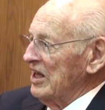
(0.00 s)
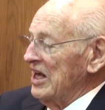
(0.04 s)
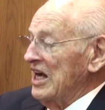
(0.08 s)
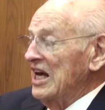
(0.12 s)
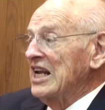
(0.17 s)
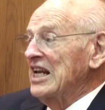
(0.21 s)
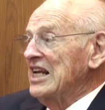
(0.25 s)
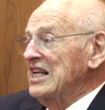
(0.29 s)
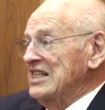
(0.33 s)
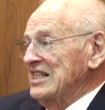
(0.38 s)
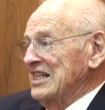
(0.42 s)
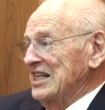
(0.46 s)

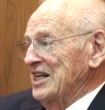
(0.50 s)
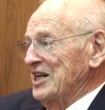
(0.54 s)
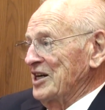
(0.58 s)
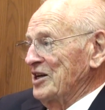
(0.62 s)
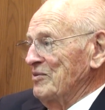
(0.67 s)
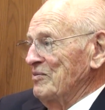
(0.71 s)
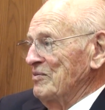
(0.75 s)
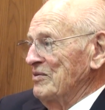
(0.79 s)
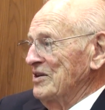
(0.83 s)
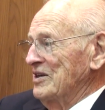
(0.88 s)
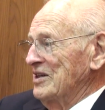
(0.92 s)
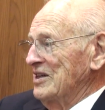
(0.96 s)
anytime
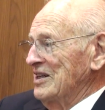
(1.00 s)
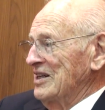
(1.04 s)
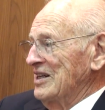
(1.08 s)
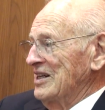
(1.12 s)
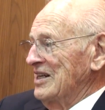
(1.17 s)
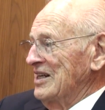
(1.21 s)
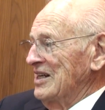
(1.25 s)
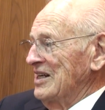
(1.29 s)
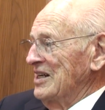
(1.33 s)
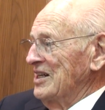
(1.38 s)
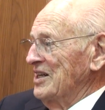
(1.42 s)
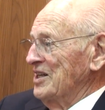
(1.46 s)

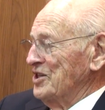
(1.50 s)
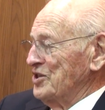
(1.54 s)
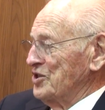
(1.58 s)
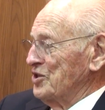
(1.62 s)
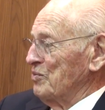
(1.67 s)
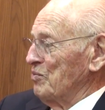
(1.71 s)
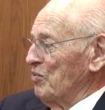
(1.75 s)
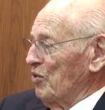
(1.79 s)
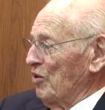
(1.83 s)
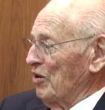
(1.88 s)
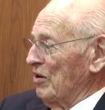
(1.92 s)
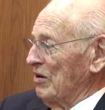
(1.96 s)
is
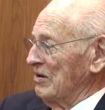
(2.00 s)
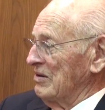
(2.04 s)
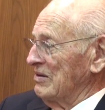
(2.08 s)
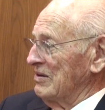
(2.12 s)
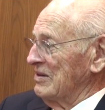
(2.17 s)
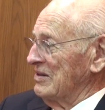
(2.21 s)
important.